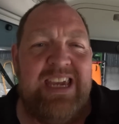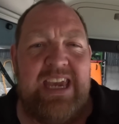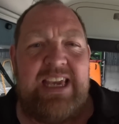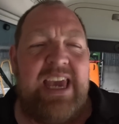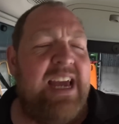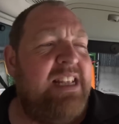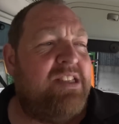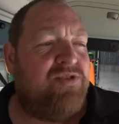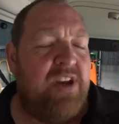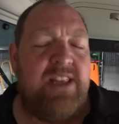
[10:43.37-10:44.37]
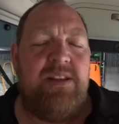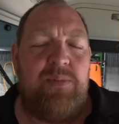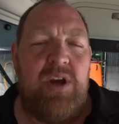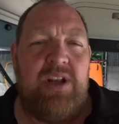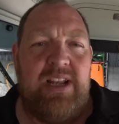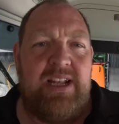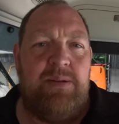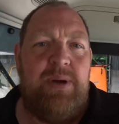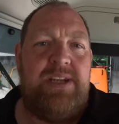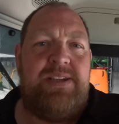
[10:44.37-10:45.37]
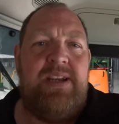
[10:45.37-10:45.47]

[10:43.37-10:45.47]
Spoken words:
You can straighten them around a little bit,